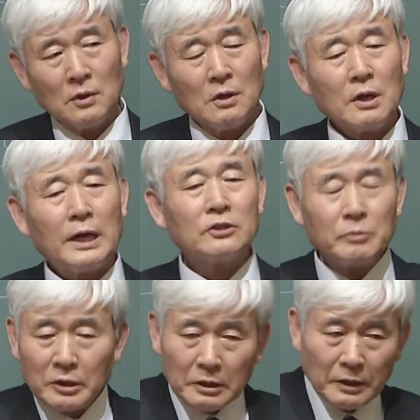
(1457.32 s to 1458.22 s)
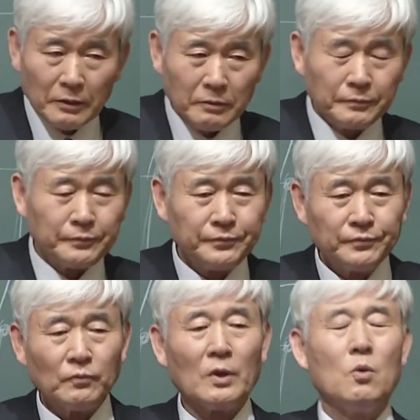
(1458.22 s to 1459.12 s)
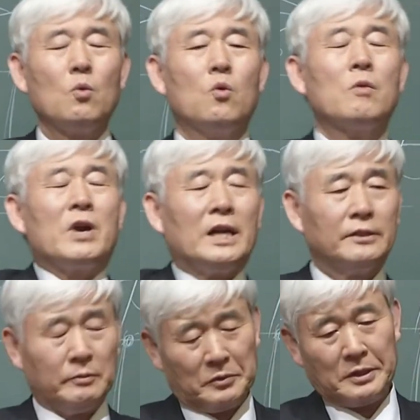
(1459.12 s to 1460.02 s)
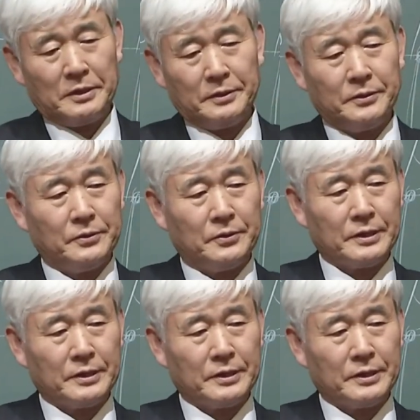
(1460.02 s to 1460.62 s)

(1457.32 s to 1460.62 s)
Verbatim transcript: What about your heart? A warm heart is required.